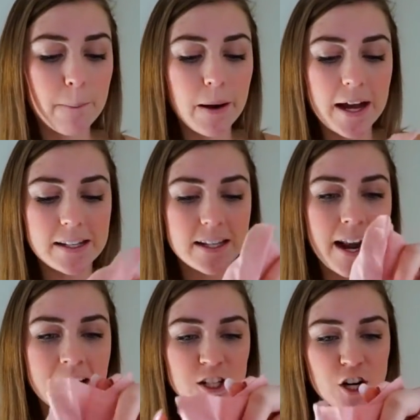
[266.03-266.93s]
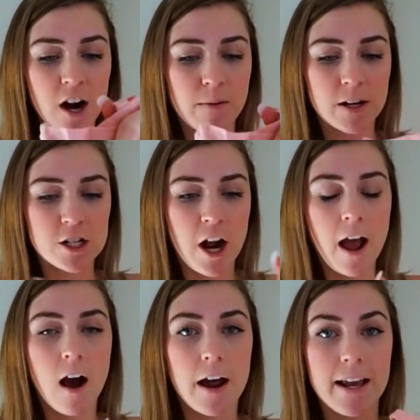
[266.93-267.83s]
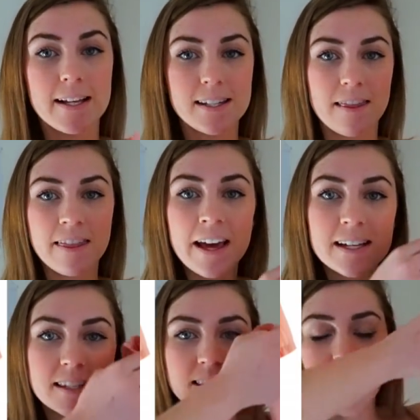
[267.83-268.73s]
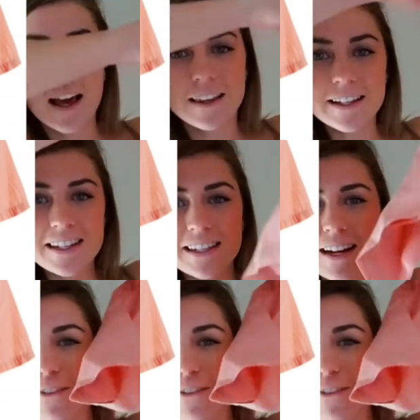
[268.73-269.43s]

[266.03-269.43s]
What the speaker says: But the next shirt I'm gonna try on is this. This is